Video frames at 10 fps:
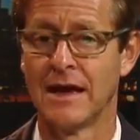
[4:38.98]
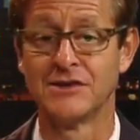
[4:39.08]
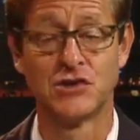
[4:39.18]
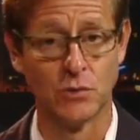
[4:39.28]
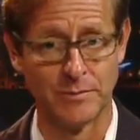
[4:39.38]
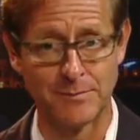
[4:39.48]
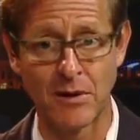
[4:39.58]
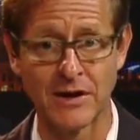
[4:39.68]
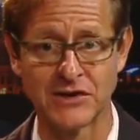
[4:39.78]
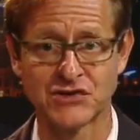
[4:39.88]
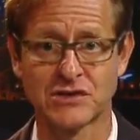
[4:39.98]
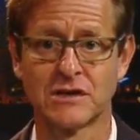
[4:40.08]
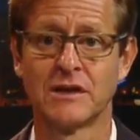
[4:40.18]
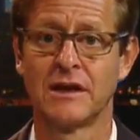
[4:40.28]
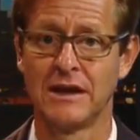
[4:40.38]
And she will be
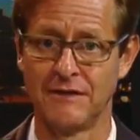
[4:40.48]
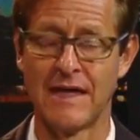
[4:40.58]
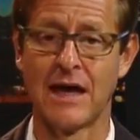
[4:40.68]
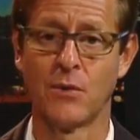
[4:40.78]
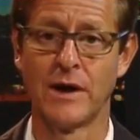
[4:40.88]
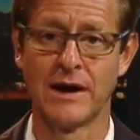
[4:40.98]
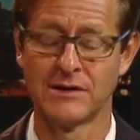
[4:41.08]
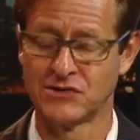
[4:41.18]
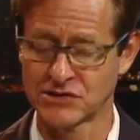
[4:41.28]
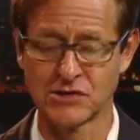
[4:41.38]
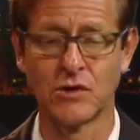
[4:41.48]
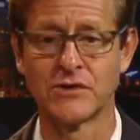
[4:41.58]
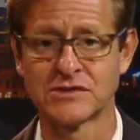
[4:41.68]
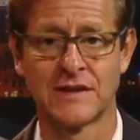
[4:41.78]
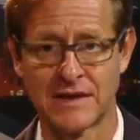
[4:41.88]
punished in that way. Just so
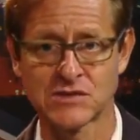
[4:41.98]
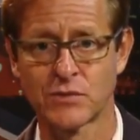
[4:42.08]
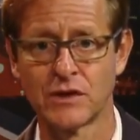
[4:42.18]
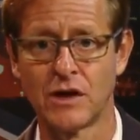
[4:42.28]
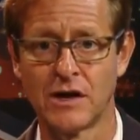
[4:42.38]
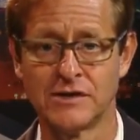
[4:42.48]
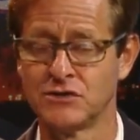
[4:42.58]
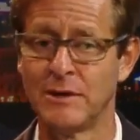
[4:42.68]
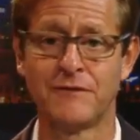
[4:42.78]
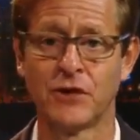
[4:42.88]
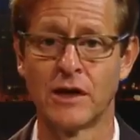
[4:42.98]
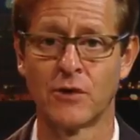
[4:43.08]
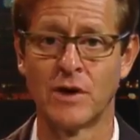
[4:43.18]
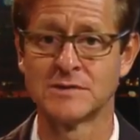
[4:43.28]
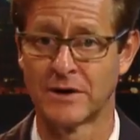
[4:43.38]
you understand, that's where the law is. You may feel
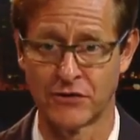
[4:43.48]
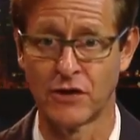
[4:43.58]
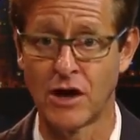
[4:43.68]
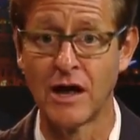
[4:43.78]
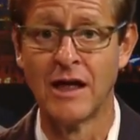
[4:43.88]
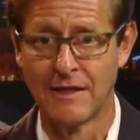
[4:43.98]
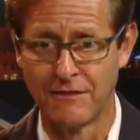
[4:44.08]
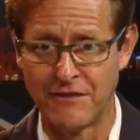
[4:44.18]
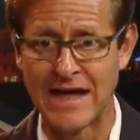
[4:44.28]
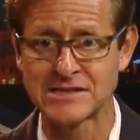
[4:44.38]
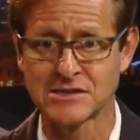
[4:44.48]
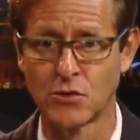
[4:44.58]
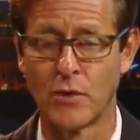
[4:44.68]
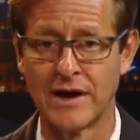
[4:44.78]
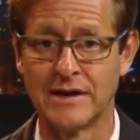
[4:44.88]
otherwise, but under the law, that's
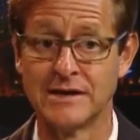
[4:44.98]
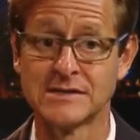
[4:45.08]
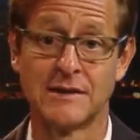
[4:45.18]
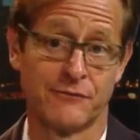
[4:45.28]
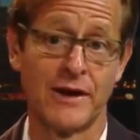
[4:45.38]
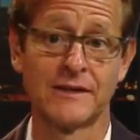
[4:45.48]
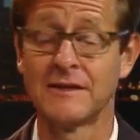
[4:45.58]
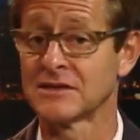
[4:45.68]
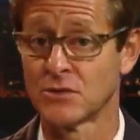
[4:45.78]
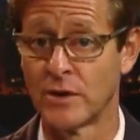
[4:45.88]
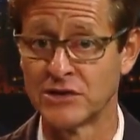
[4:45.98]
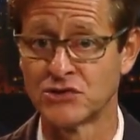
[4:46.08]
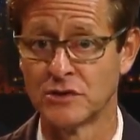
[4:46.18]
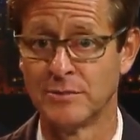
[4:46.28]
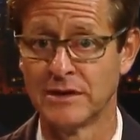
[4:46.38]
the way it is. And frankly, that's the way
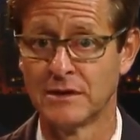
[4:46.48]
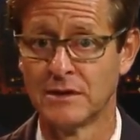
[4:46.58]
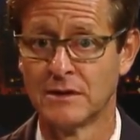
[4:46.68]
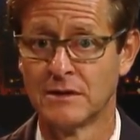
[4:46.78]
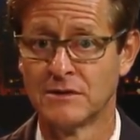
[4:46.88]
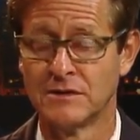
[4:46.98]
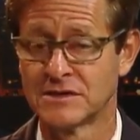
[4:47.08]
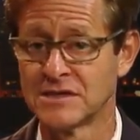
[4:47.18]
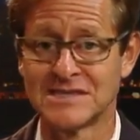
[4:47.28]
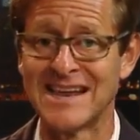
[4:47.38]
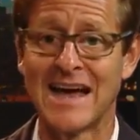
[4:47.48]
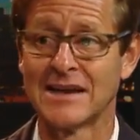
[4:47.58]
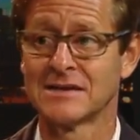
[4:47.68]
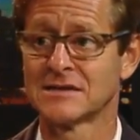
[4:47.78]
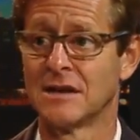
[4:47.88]
it should be. This is
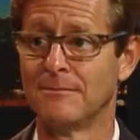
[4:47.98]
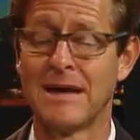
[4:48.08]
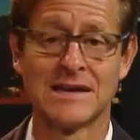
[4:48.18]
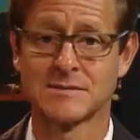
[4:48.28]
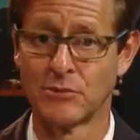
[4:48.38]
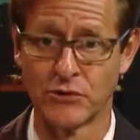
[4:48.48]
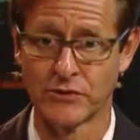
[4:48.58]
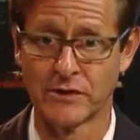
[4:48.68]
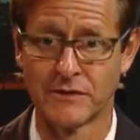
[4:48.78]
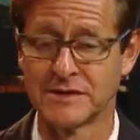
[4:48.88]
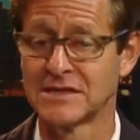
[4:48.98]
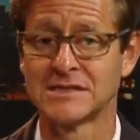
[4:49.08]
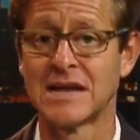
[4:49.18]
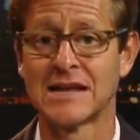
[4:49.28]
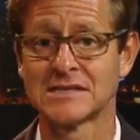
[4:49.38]
not some mass murderer. This
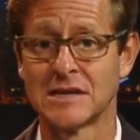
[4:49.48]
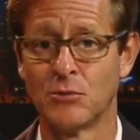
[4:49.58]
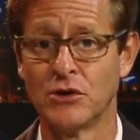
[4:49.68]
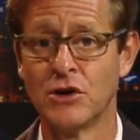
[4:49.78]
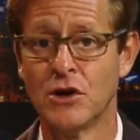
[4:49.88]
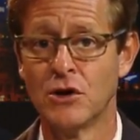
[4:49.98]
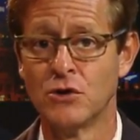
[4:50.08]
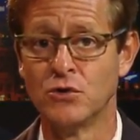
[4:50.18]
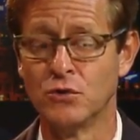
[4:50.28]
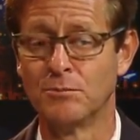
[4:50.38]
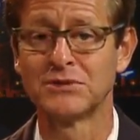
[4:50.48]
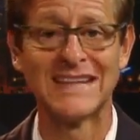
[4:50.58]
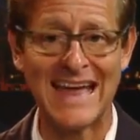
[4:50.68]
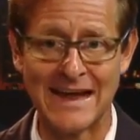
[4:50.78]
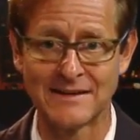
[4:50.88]
is not someone who
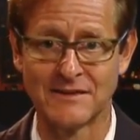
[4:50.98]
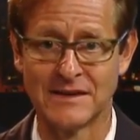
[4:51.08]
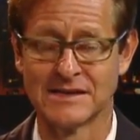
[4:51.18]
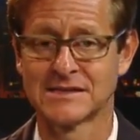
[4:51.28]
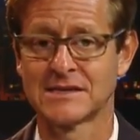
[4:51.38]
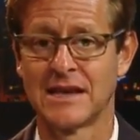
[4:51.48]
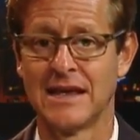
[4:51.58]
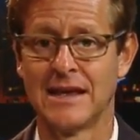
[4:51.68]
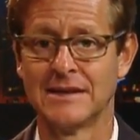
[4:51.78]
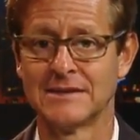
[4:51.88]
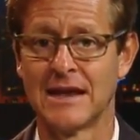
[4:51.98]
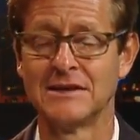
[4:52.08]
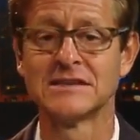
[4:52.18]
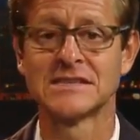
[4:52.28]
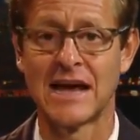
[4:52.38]
planned this and,
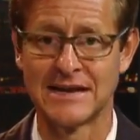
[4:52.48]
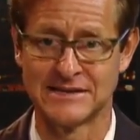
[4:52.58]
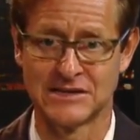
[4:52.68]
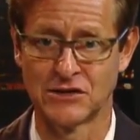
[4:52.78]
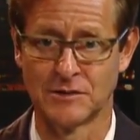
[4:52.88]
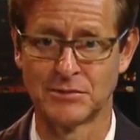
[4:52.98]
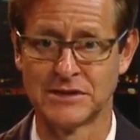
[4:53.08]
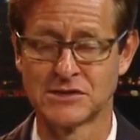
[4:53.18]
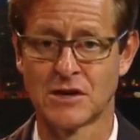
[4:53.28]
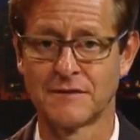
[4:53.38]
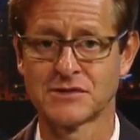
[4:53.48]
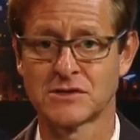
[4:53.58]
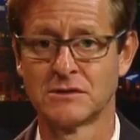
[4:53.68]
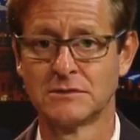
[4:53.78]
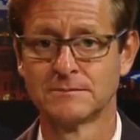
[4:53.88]
and decided to kill a police
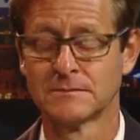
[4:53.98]
officer.